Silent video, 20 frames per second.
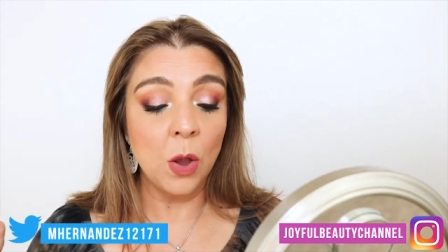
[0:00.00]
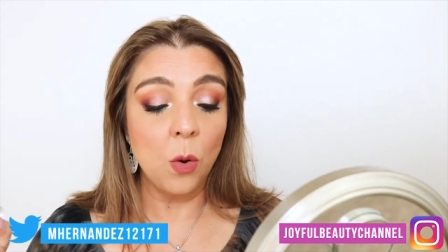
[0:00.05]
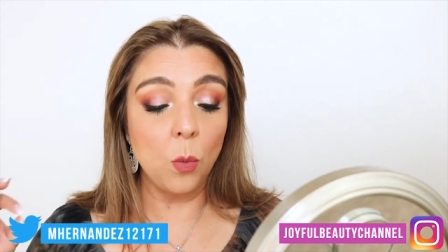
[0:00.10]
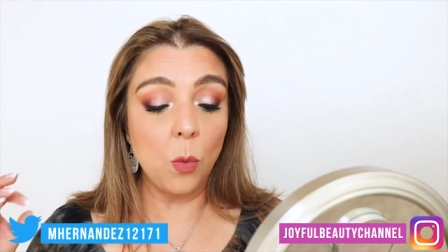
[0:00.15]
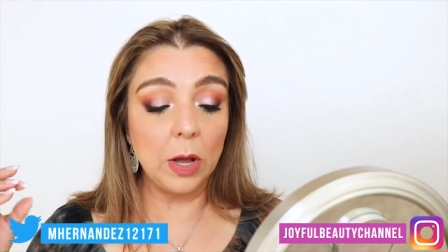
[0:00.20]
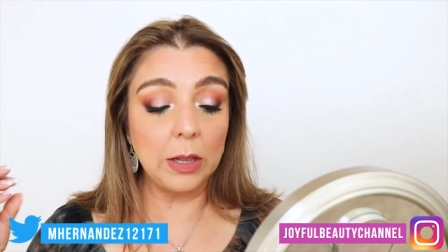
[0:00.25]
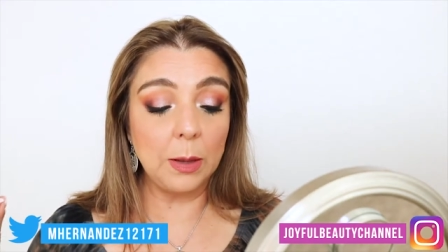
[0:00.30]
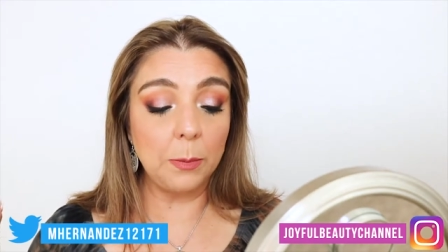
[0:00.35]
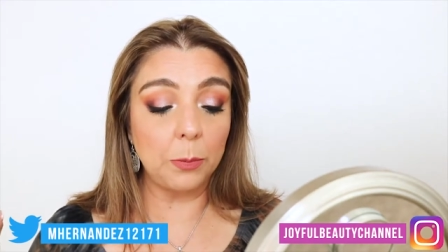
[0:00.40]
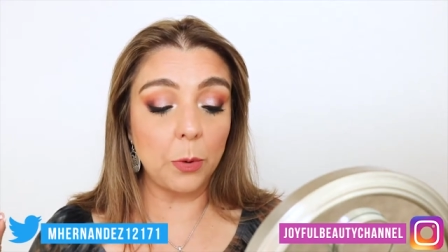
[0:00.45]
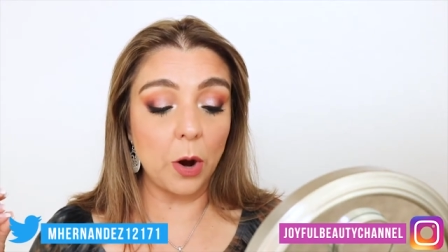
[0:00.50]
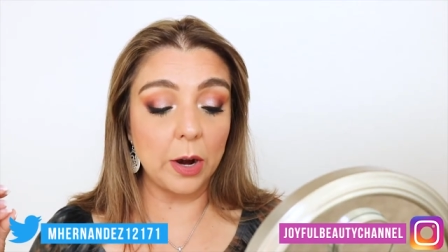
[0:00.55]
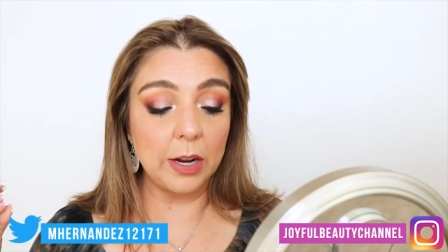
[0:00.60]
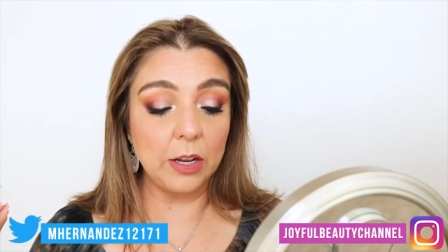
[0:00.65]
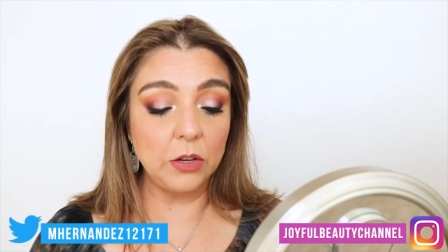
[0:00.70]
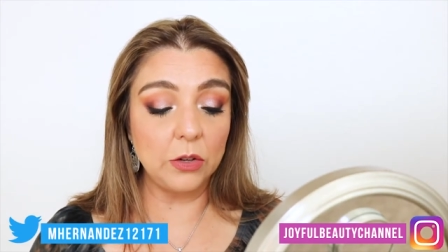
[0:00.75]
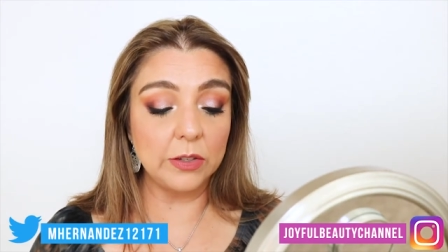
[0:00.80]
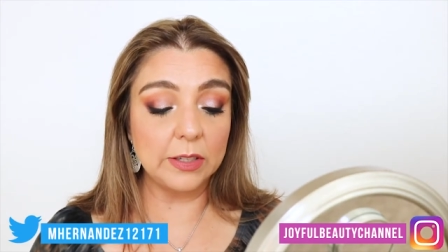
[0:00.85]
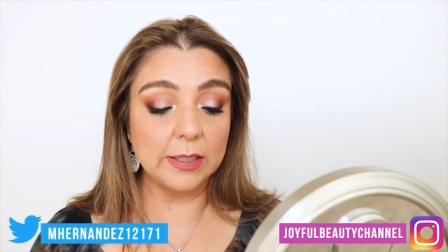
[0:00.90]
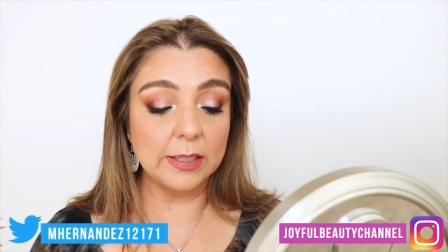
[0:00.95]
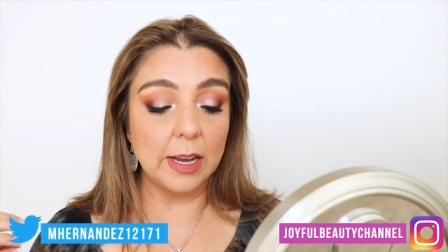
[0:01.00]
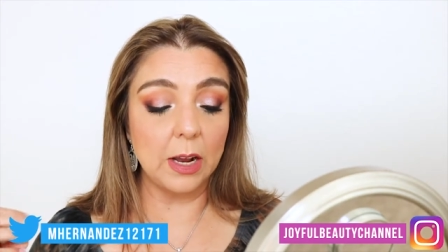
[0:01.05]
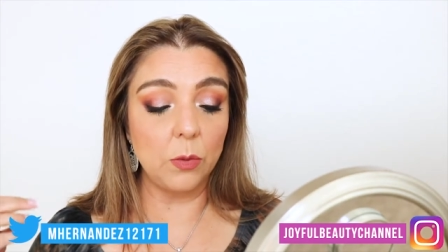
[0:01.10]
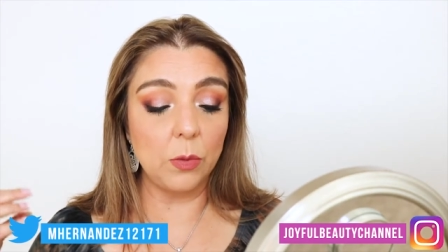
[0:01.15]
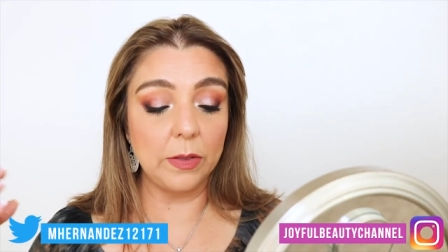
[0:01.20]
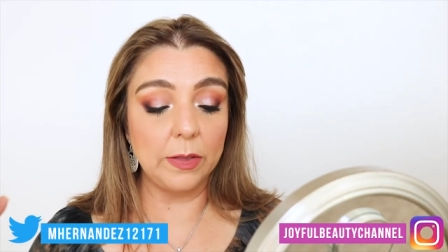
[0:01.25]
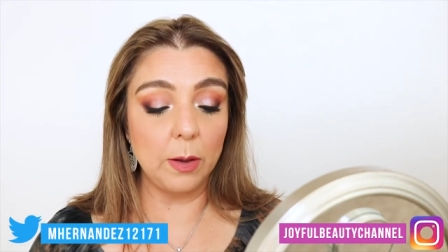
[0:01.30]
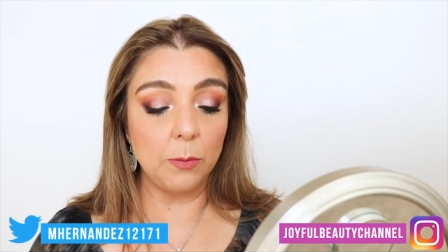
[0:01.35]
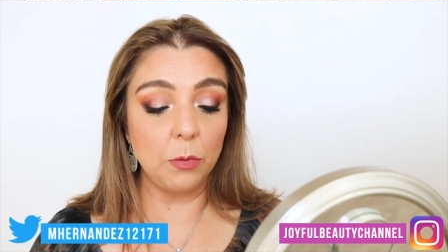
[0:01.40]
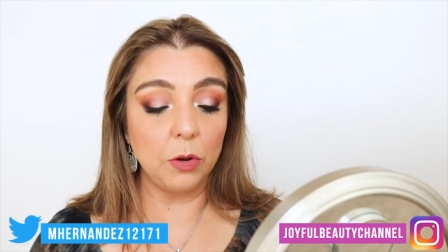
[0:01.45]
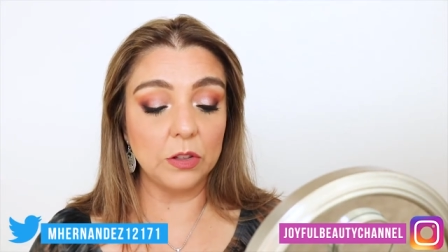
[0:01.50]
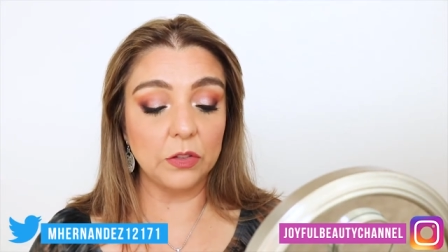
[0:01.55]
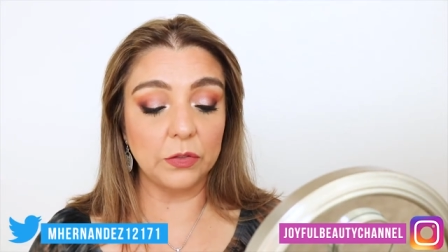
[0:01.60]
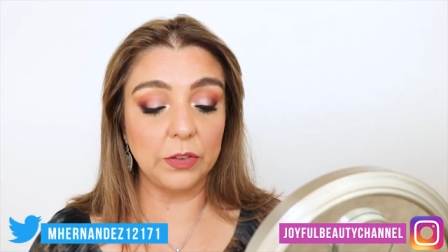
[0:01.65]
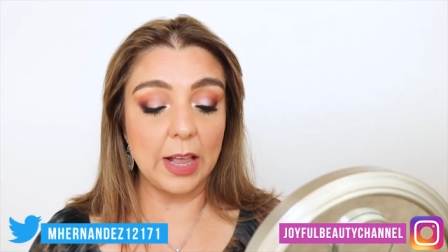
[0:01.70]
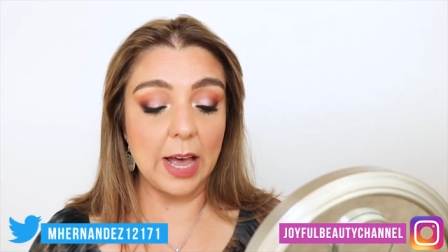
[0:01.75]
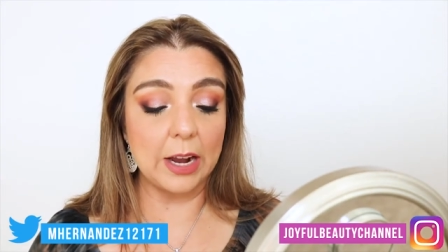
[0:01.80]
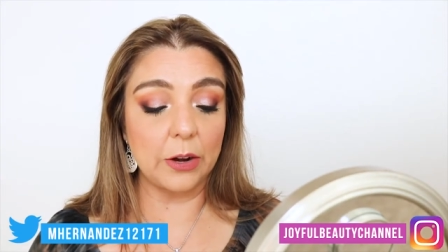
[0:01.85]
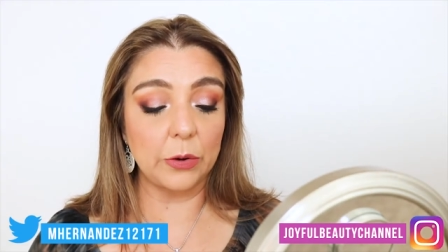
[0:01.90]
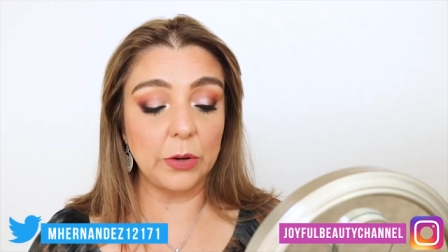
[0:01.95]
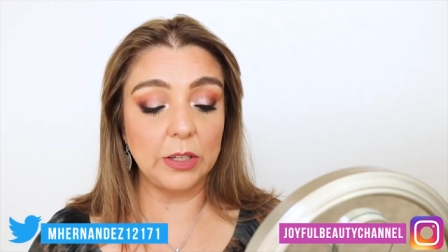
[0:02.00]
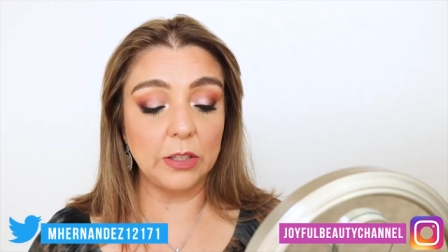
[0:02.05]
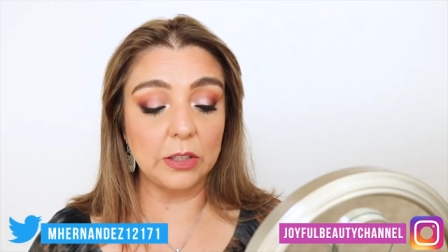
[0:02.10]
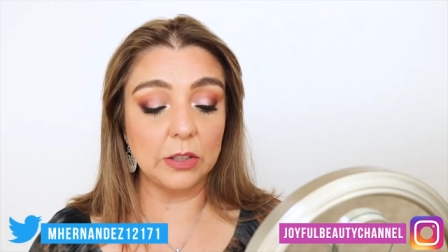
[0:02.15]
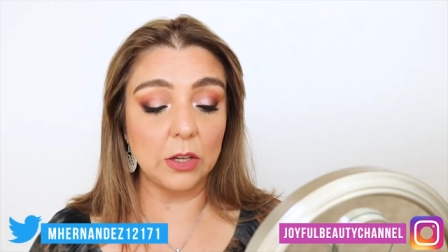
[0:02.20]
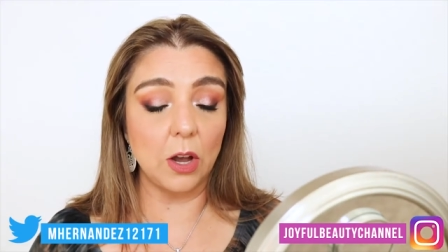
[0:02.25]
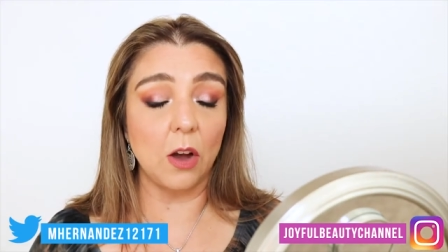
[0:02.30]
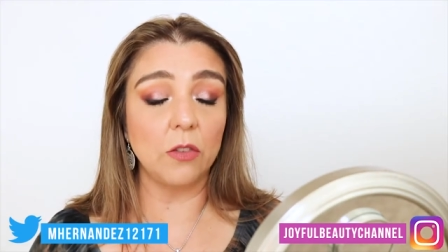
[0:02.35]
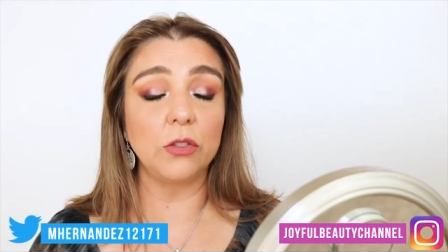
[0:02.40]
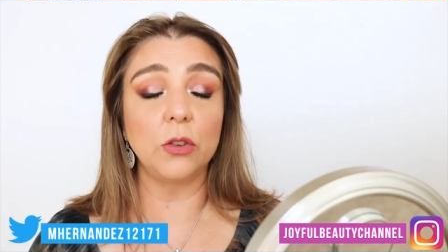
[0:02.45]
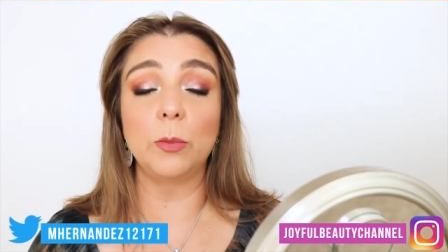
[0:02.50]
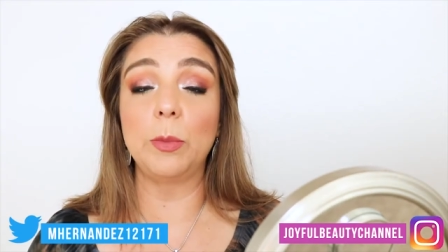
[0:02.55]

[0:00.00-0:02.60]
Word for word: while imparting your skin with the most flattering soft